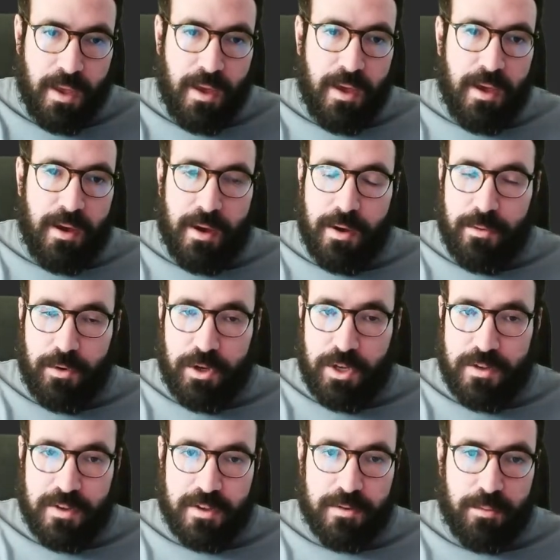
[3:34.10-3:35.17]
which
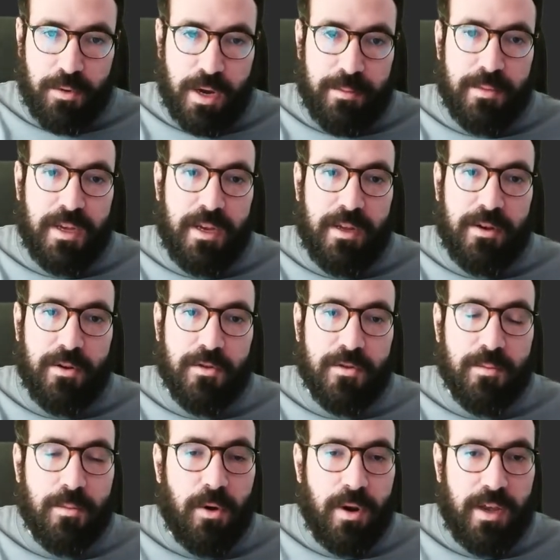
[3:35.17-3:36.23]
is expressed in the
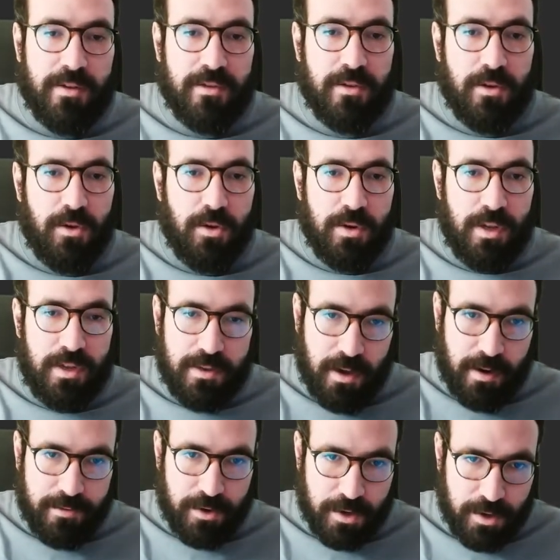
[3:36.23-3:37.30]
smallest unit
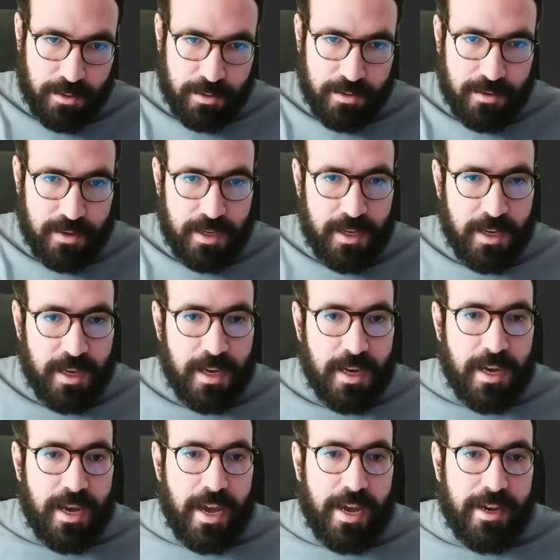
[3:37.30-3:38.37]
of the currency,
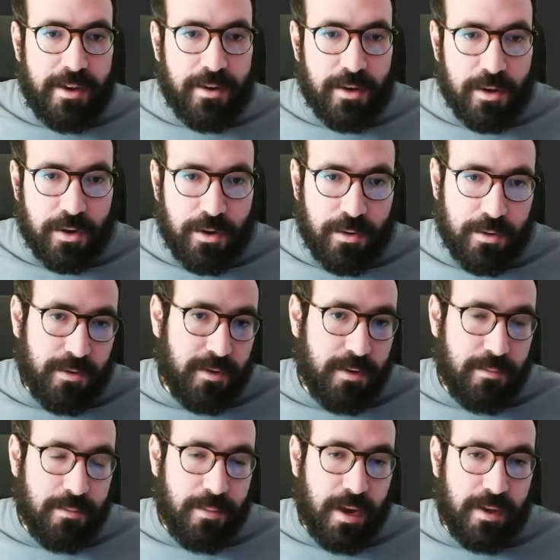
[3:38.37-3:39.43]
and a currency
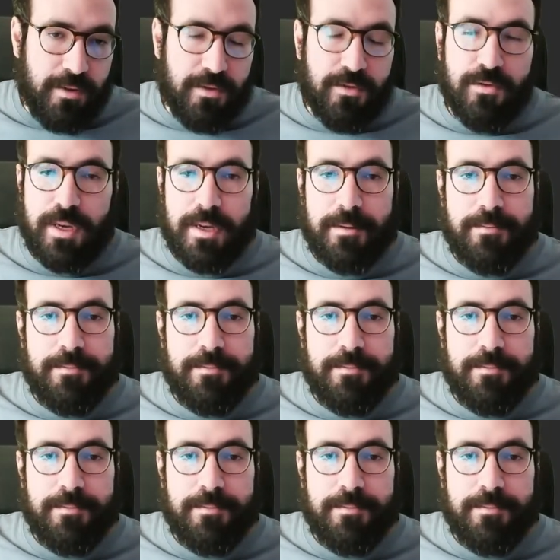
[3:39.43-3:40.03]
as a string.